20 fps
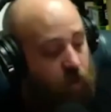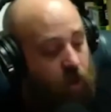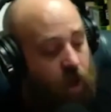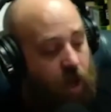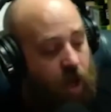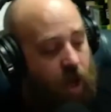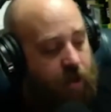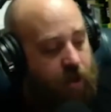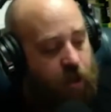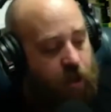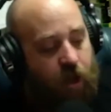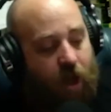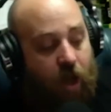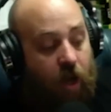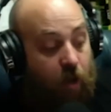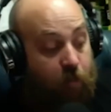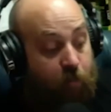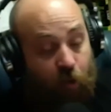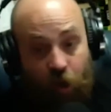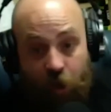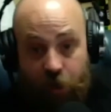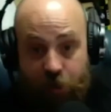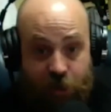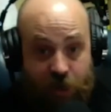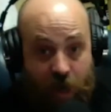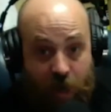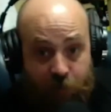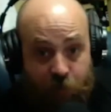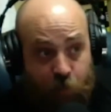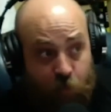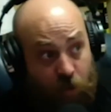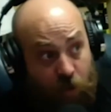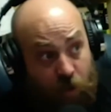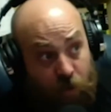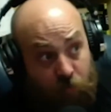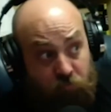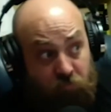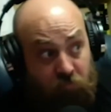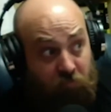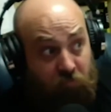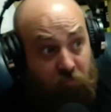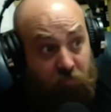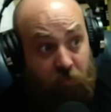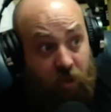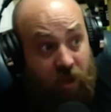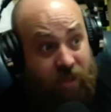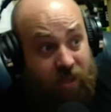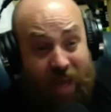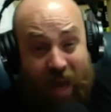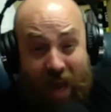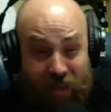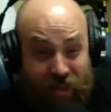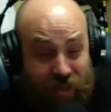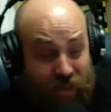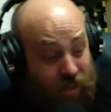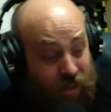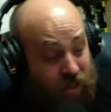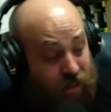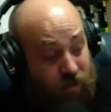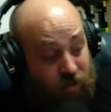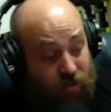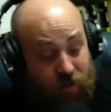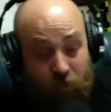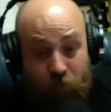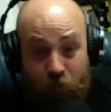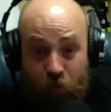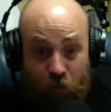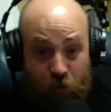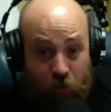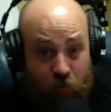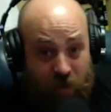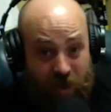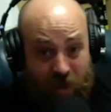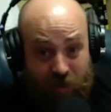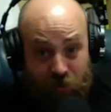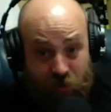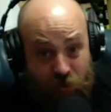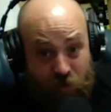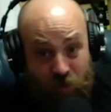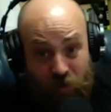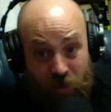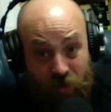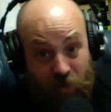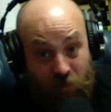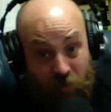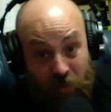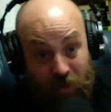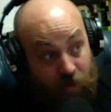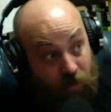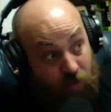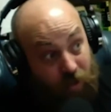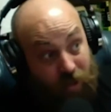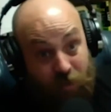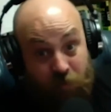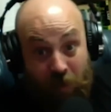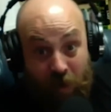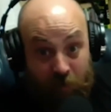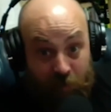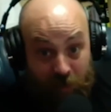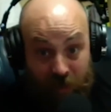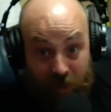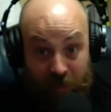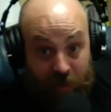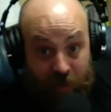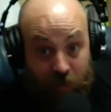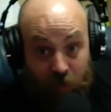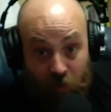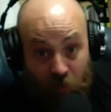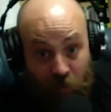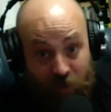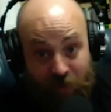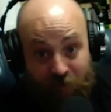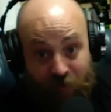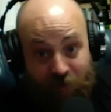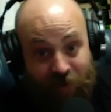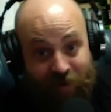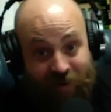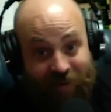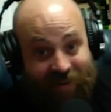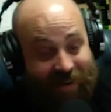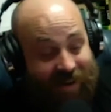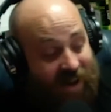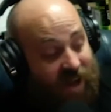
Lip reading: And then you got like pawn shops where it's as is, and some dude down the street could be like, yo, that's my bike or whatever.